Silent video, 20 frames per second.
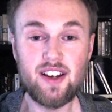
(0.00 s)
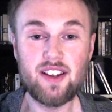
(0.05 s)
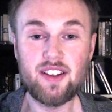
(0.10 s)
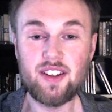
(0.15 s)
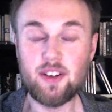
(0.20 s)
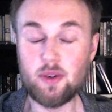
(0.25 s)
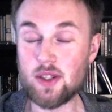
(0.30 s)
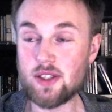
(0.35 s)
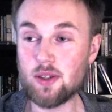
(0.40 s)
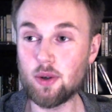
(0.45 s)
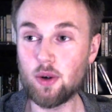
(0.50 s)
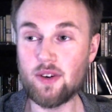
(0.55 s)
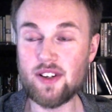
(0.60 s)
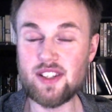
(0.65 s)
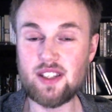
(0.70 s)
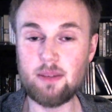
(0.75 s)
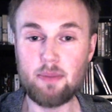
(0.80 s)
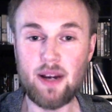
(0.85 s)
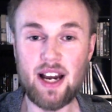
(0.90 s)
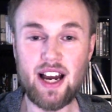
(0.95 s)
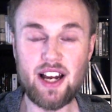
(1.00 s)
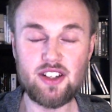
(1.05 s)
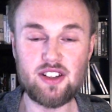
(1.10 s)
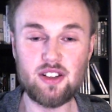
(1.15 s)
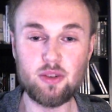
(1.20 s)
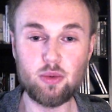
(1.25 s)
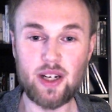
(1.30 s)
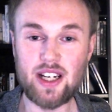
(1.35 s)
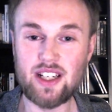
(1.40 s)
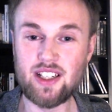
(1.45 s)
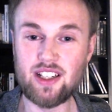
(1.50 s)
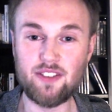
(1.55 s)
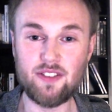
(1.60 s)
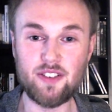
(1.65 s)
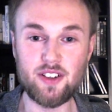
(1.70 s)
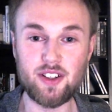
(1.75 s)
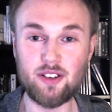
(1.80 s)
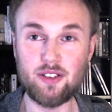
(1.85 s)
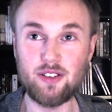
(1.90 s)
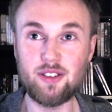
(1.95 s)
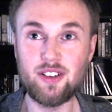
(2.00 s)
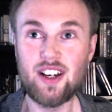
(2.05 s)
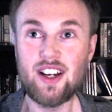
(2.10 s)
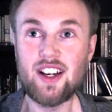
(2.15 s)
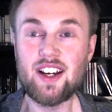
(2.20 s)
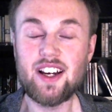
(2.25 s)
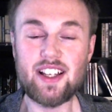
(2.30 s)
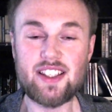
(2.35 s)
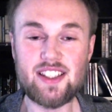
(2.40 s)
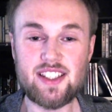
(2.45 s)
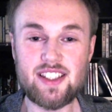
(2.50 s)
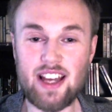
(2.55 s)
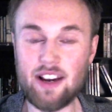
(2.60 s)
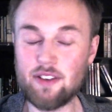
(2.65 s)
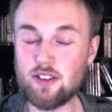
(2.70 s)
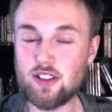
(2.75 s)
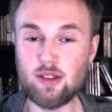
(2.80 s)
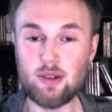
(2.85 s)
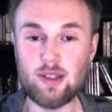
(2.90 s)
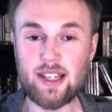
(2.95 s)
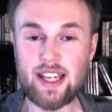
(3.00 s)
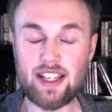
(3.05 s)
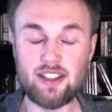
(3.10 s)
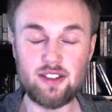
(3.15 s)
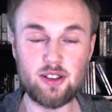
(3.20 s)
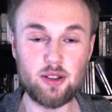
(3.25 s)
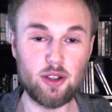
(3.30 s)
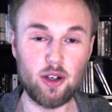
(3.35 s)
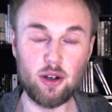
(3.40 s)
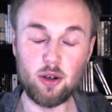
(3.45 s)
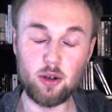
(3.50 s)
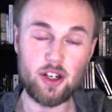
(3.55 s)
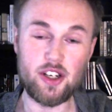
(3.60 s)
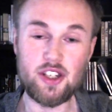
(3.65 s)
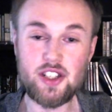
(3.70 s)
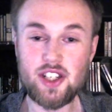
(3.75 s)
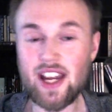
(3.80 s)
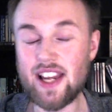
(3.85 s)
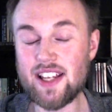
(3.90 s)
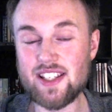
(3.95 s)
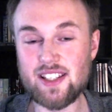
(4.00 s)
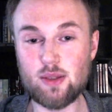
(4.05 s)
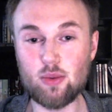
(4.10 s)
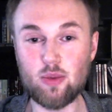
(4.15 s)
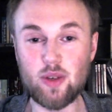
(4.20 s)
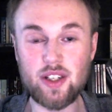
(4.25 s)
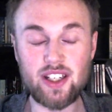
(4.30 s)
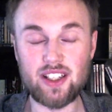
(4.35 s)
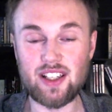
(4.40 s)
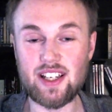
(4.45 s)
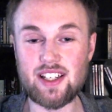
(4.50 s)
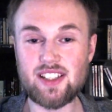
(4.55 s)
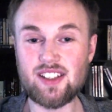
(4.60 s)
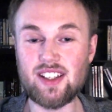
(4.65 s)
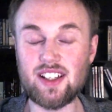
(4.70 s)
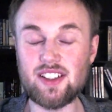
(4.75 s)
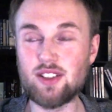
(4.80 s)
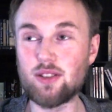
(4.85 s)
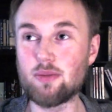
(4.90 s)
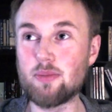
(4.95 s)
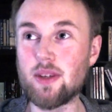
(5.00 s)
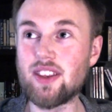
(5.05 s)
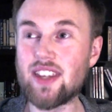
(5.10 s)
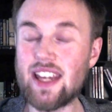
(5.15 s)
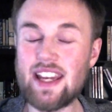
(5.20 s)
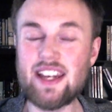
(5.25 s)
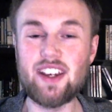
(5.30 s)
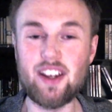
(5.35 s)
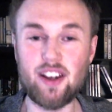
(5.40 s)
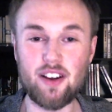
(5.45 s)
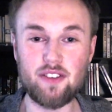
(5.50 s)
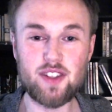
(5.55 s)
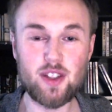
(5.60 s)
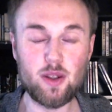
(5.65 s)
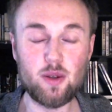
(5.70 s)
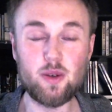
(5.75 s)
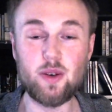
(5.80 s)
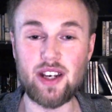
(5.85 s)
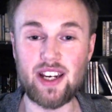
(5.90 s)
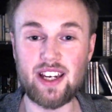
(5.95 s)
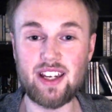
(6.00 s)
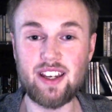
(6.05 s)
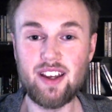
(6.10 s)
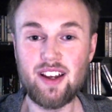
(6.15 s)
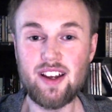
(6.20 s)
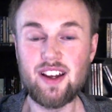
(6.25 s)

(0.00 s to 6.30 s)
There is always a passion waiting for you. It's never too late to go and chase what it is that you've been thinking of doing.